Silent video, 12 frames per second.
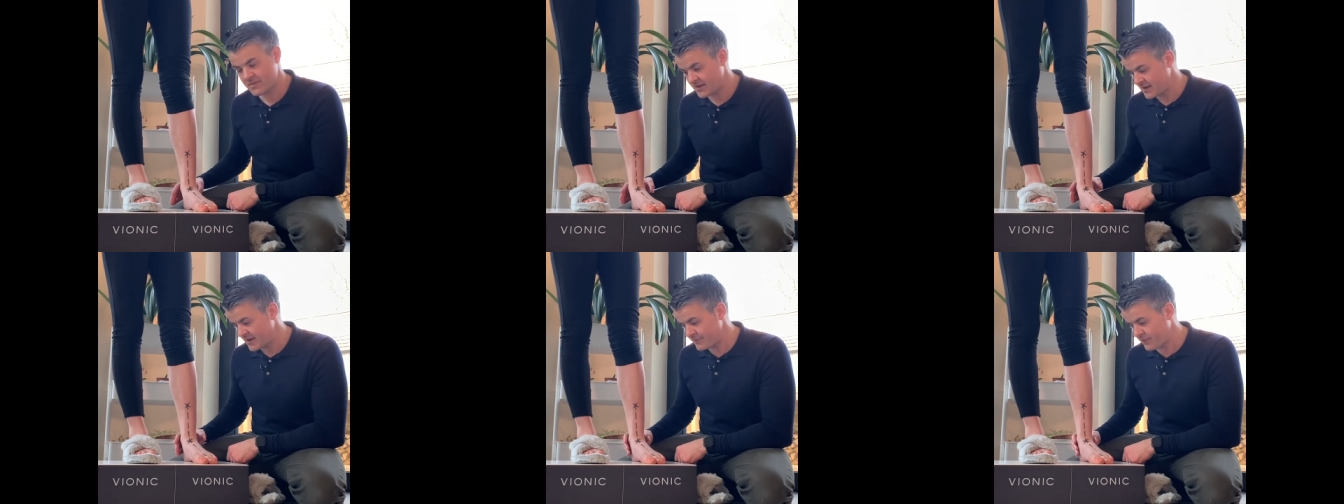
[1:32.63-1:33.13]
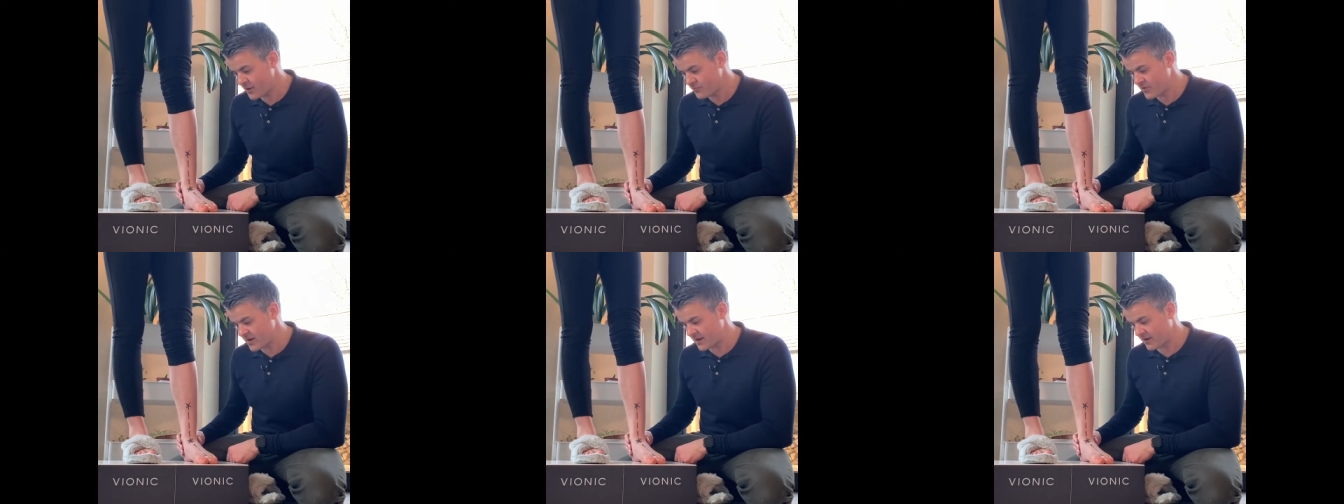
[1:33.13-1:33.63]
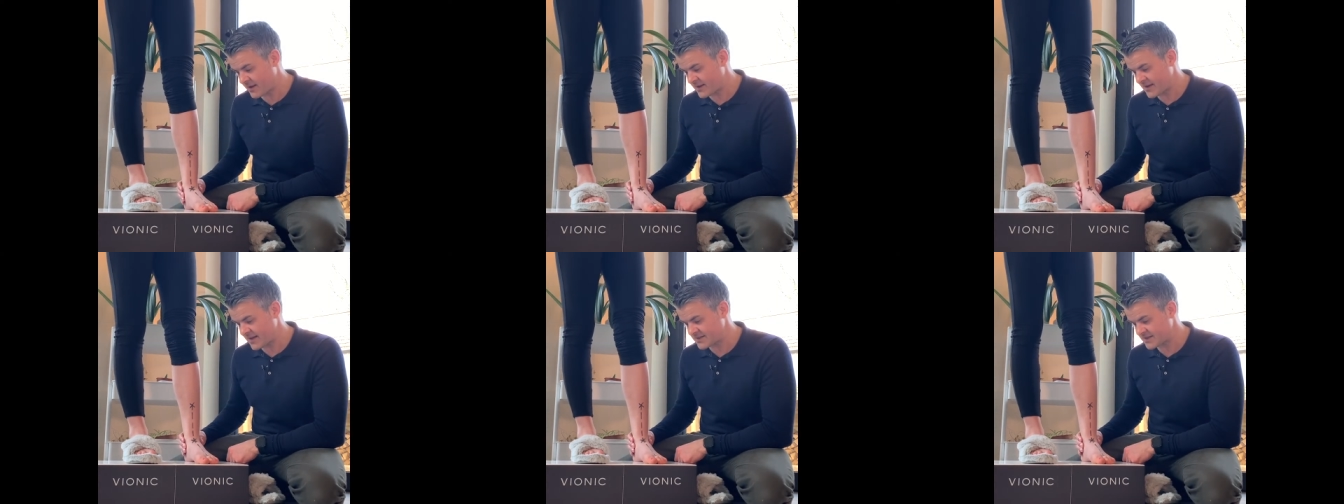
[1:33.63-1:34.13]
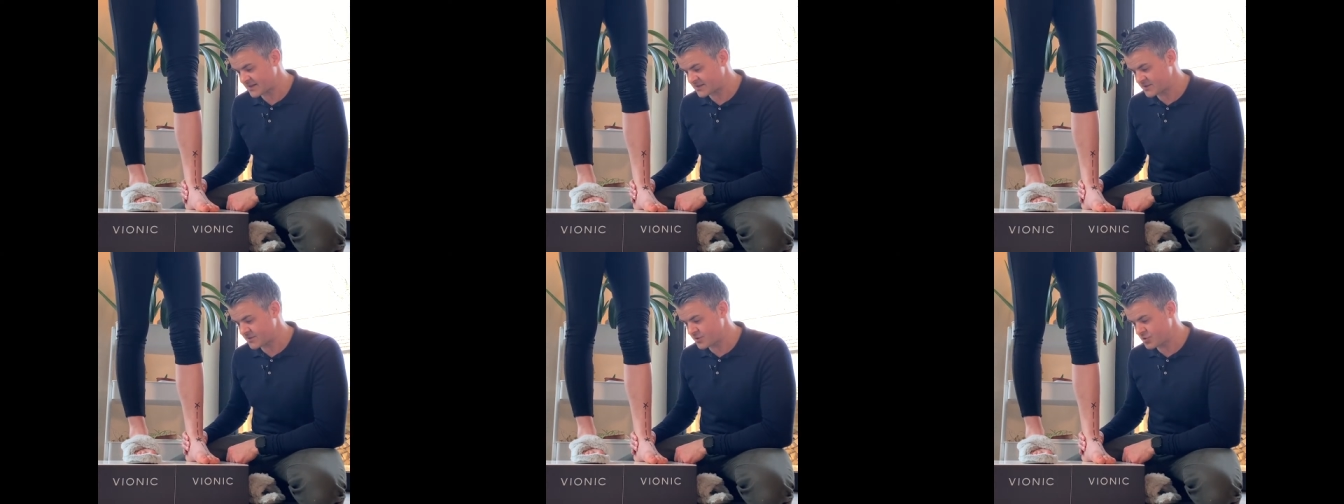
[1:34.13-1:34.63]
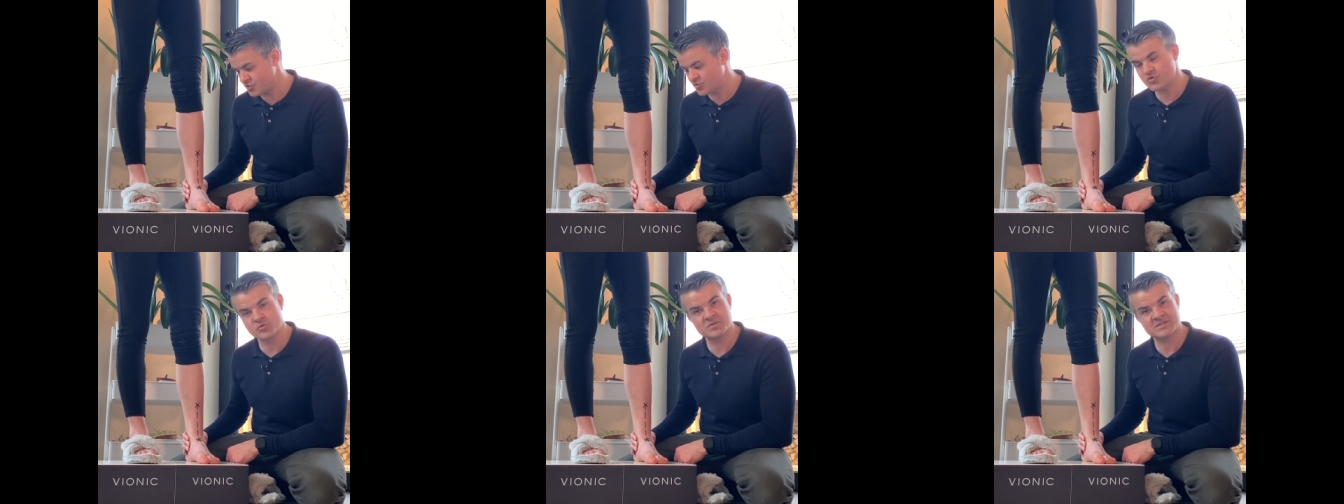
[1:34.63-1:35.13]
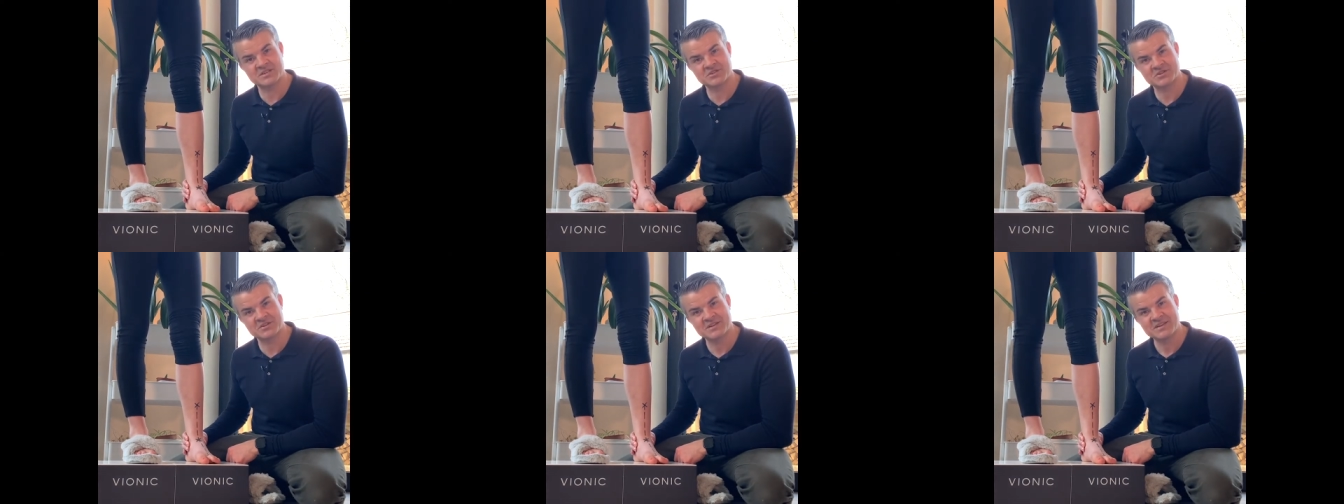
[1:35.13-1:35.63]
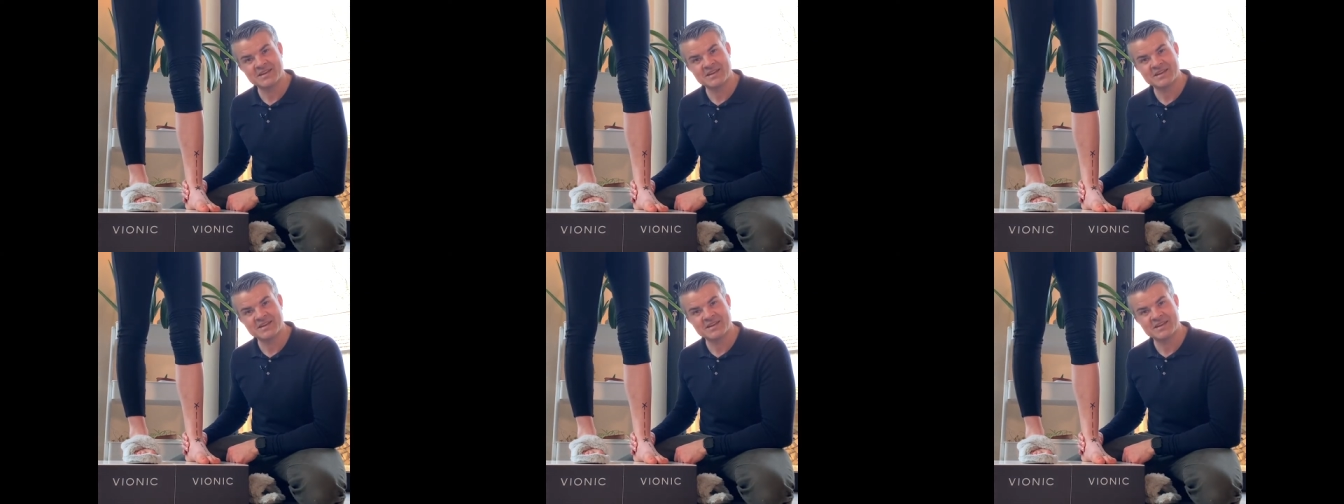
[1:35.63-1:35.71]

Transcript: If I realign Alessia to the neutral position,